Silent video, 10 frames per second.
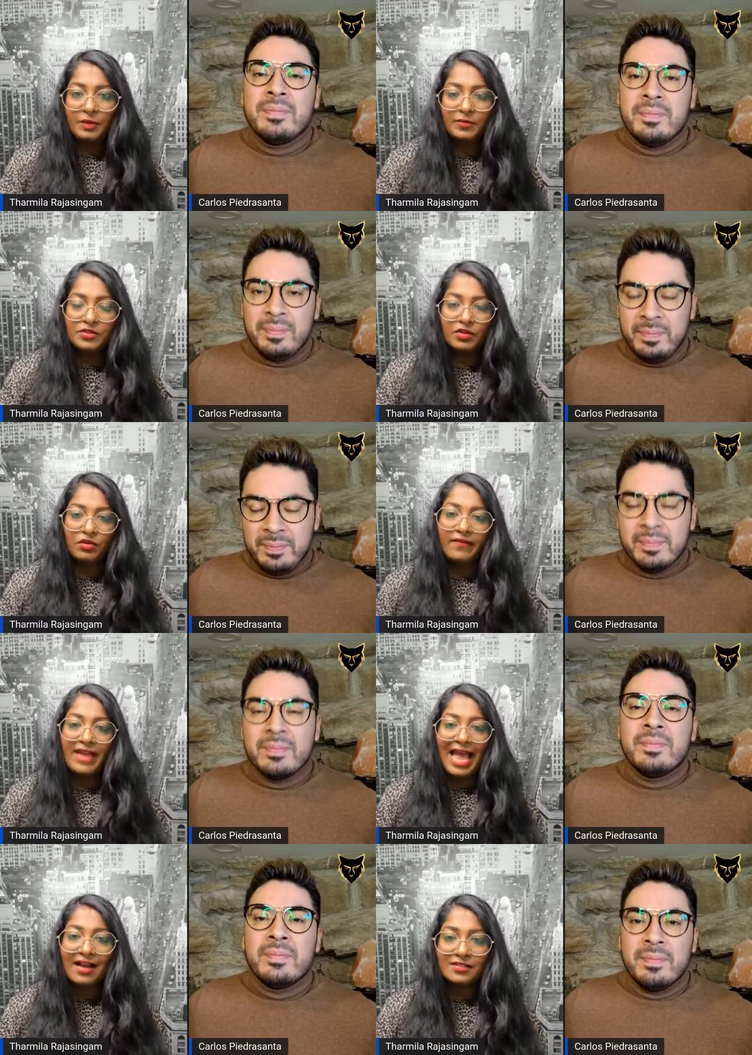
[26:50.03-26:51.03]
Speaker 1: people so you have
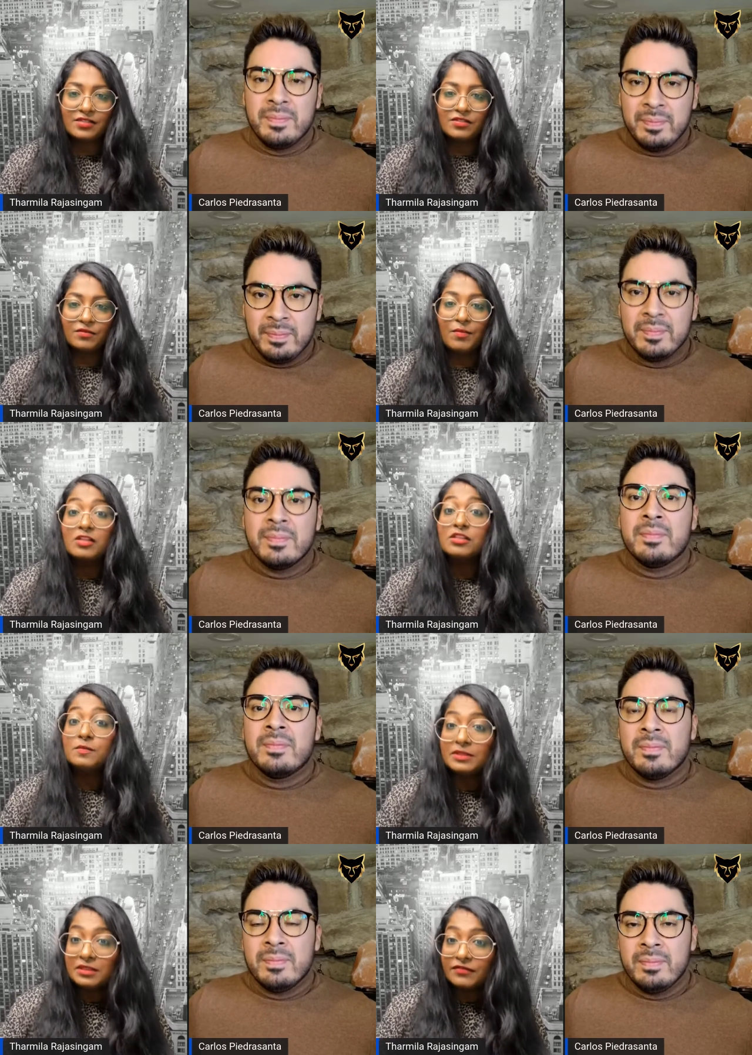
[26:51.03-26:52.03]
access to
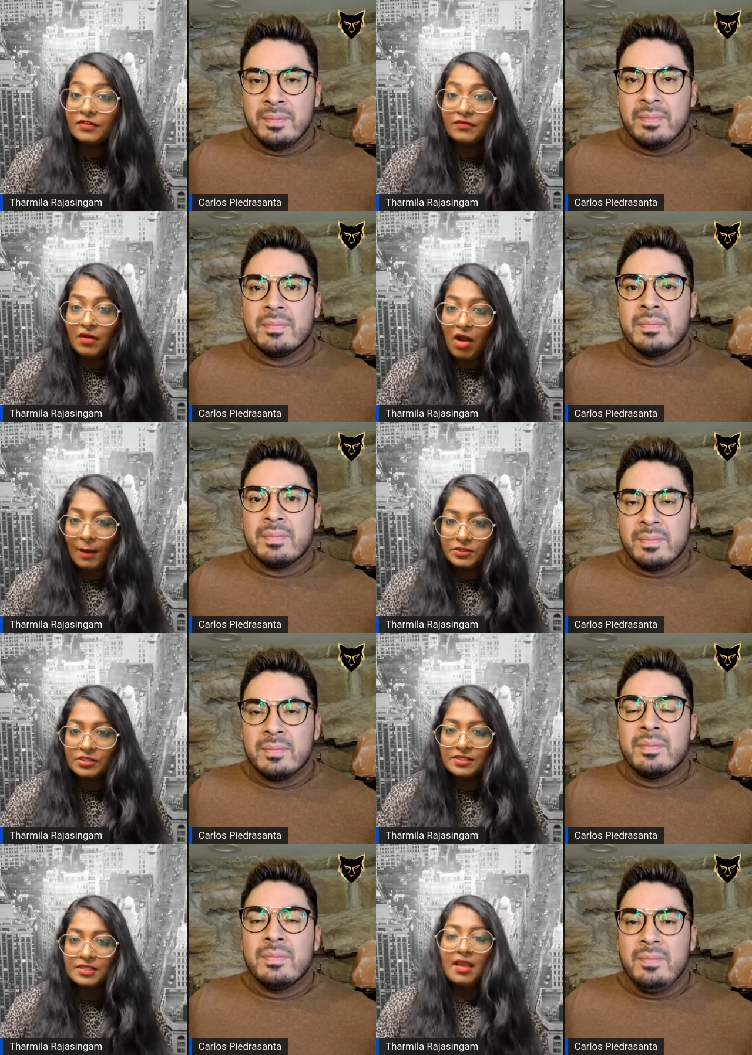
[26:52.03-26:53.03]
multiple different
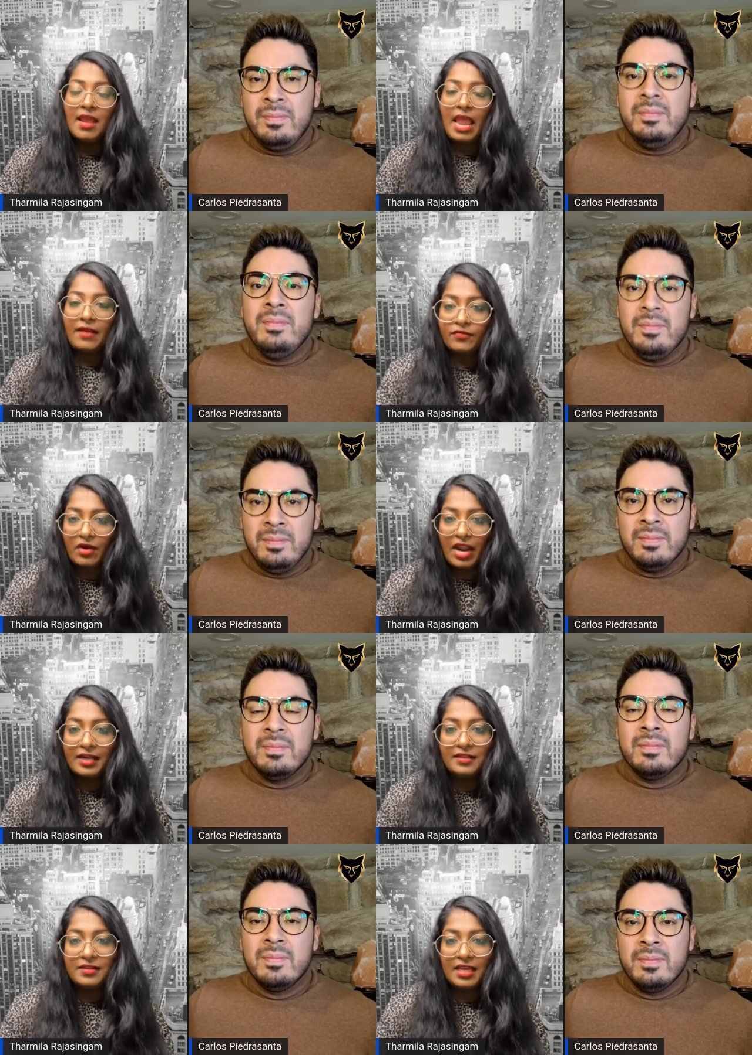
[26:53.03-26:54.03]
options and
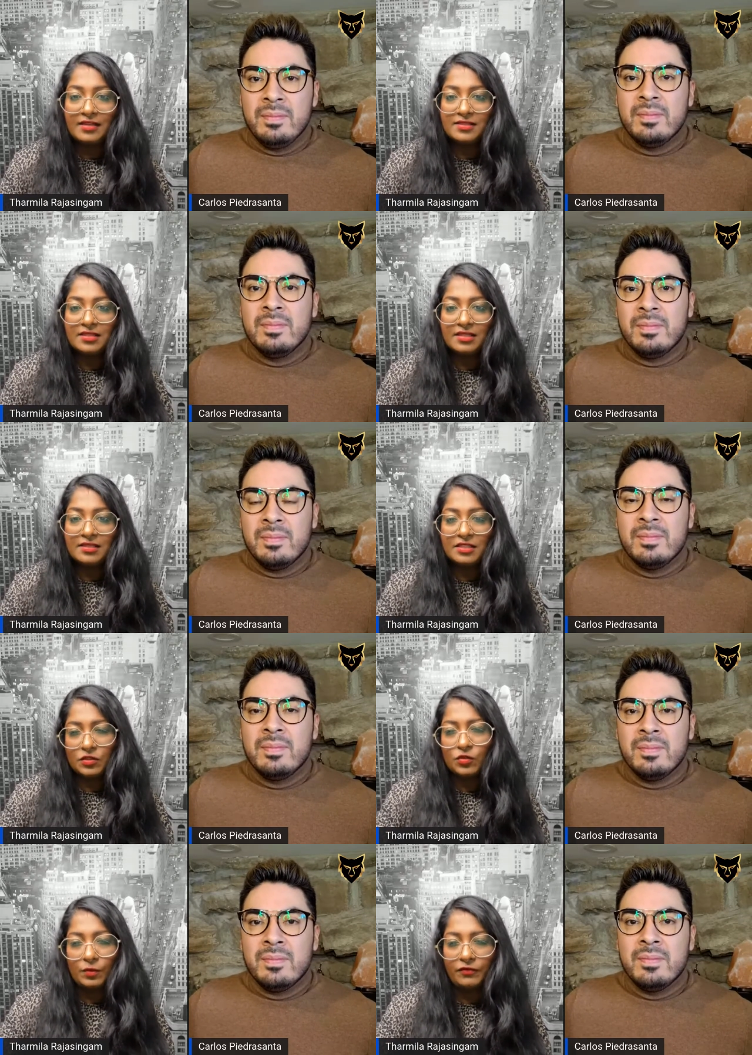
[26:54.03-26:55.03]
variety that is, is, is
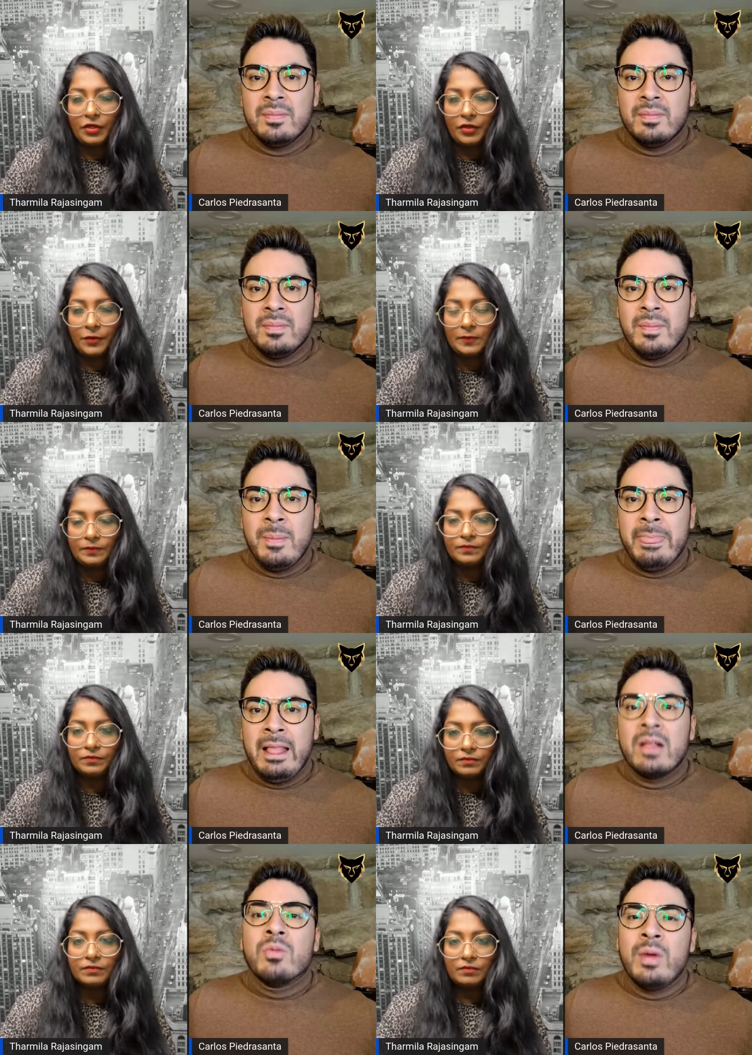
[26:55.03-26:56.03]
suitable for you.
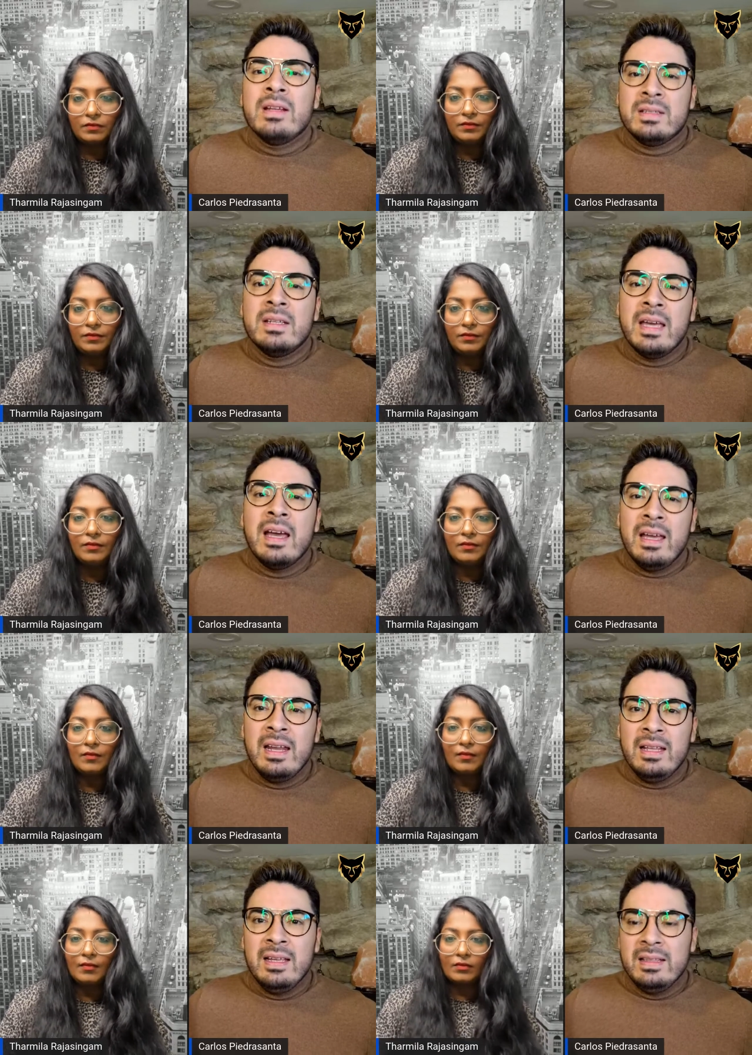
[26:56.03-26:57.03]
Speaker 2: Right. Yeah, and
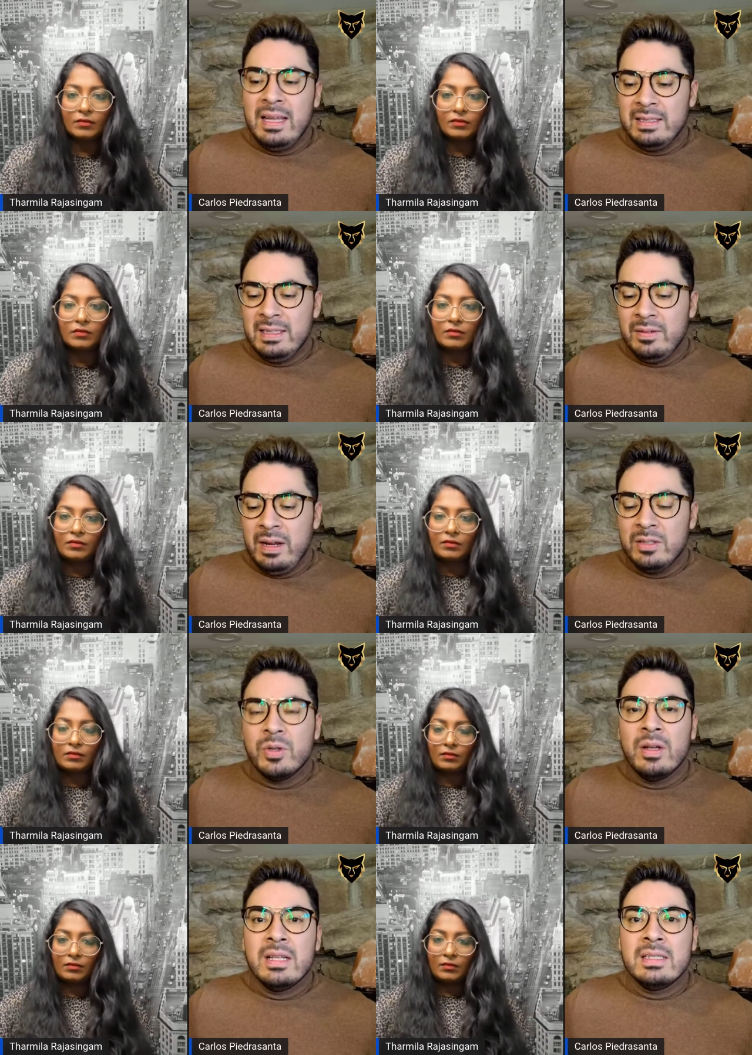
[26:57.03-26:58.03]
I think that's it uh, too.
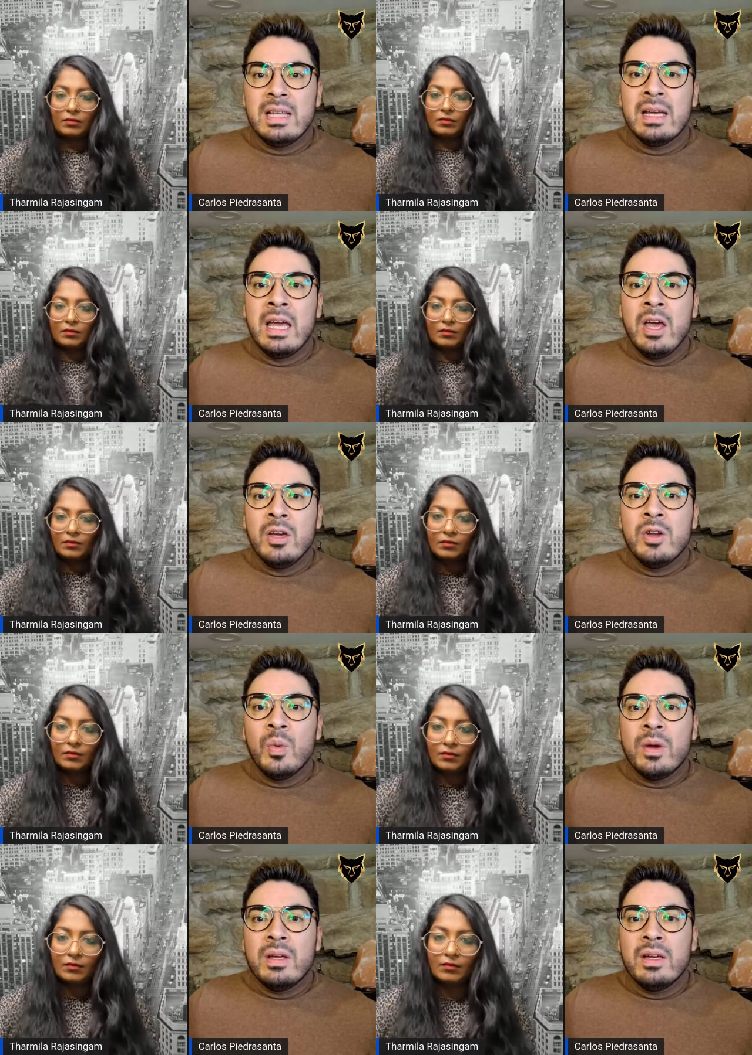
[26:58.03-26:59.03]
And it's like, you know,
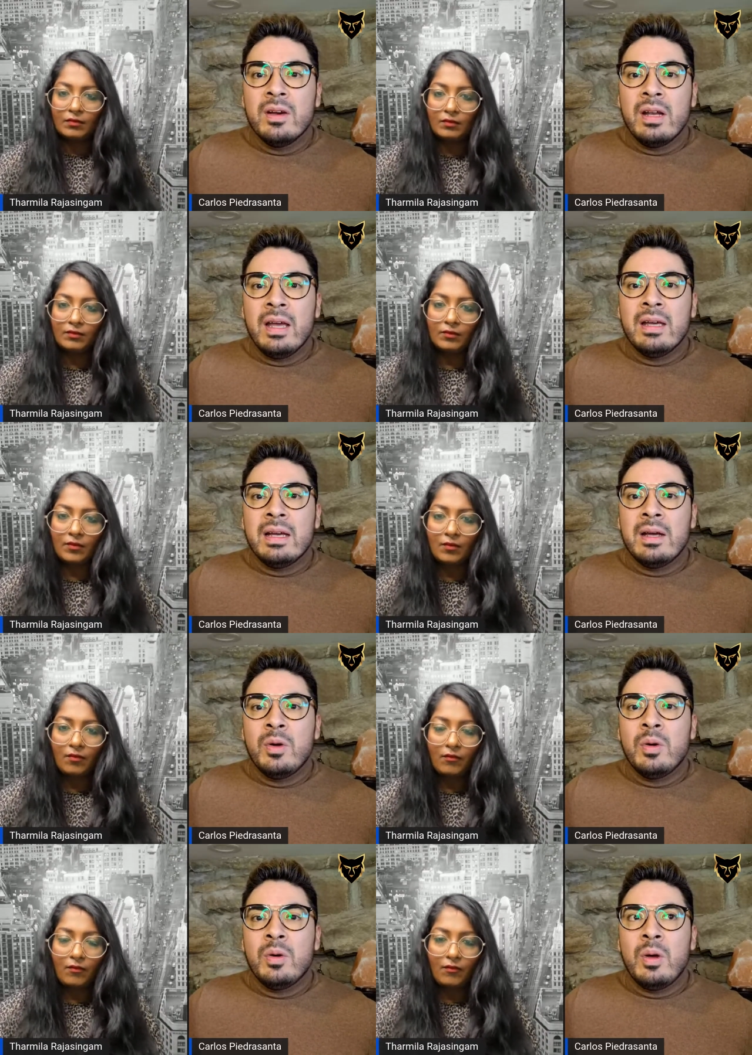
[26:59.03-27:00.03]
we're here like
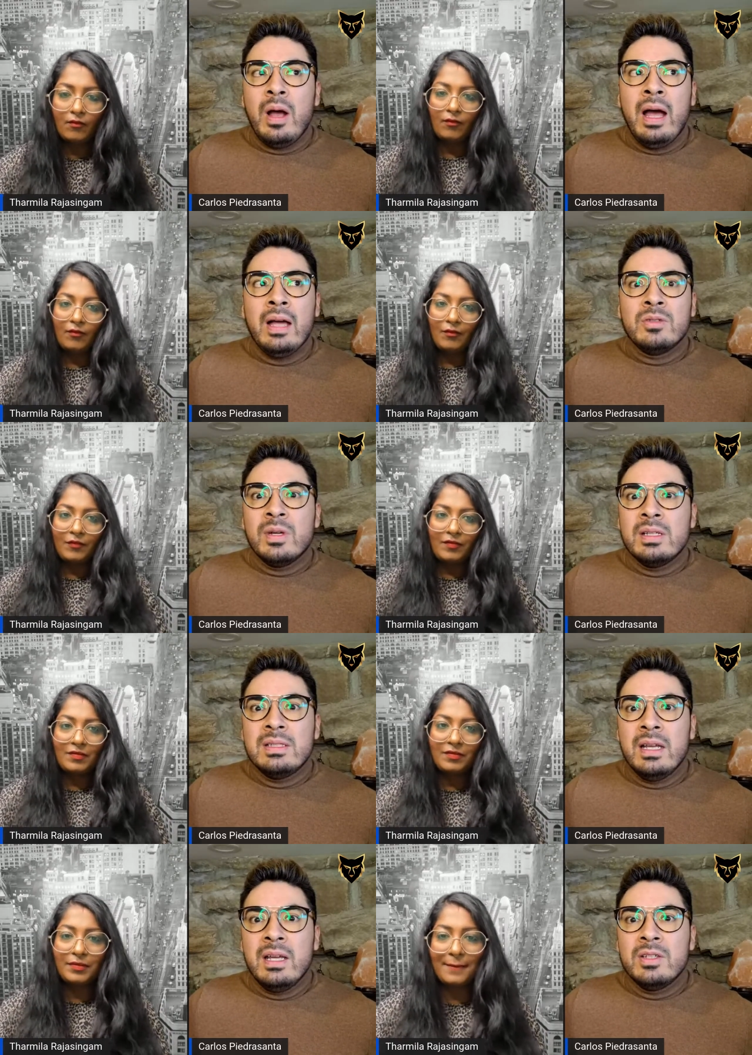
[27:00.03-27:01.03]
as real
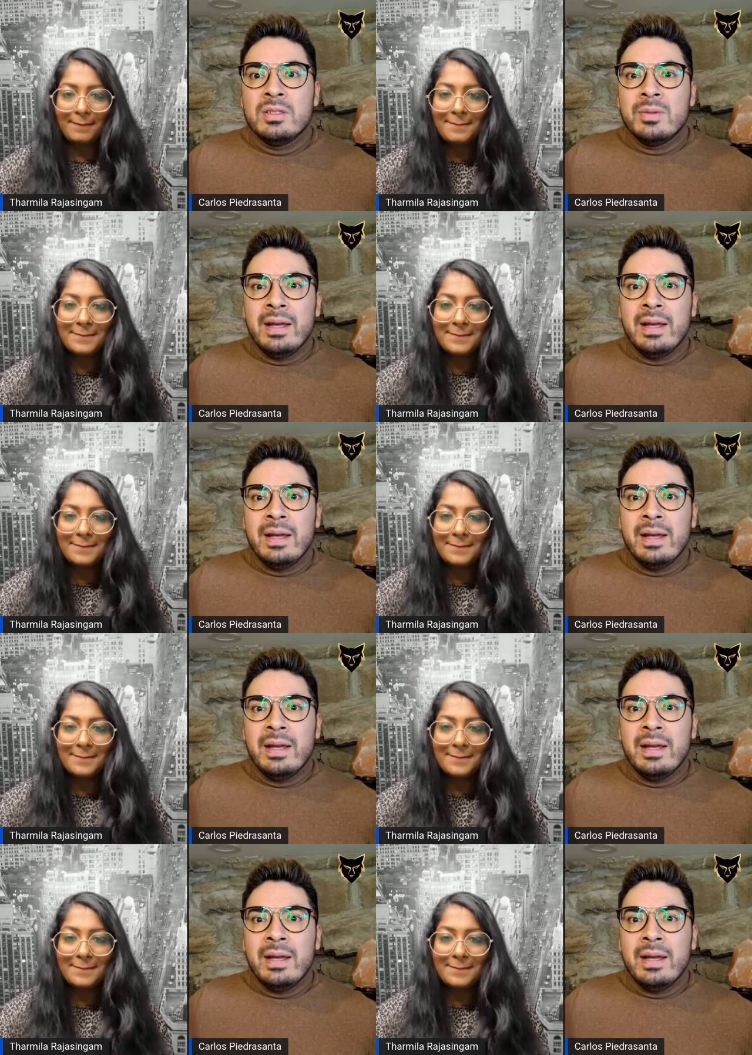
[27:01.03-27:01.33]
estate agents, we're